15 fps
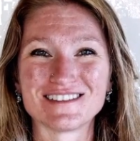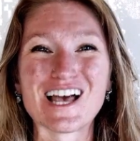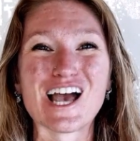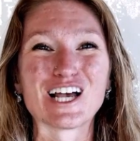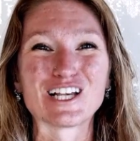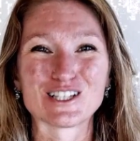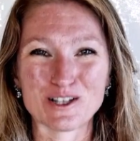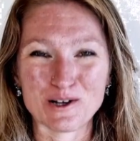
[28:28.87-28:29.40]

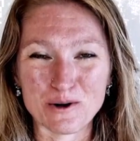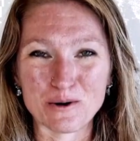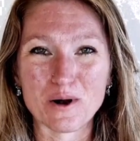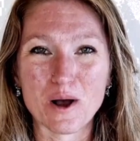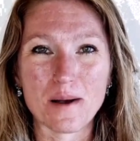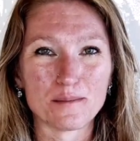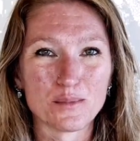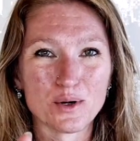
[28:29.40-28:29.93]
So
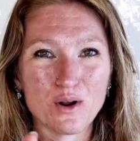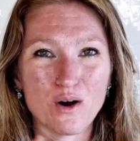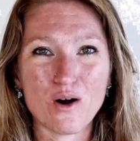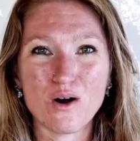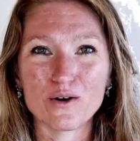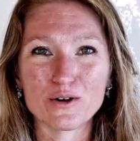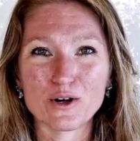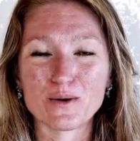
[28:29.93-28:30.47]
put all
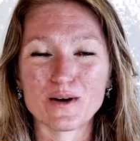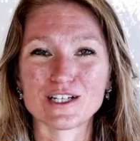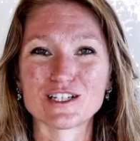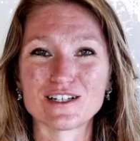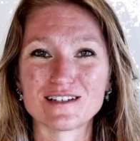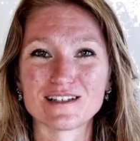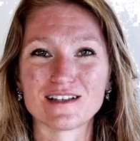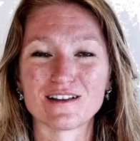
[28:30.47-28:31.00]
your questions in the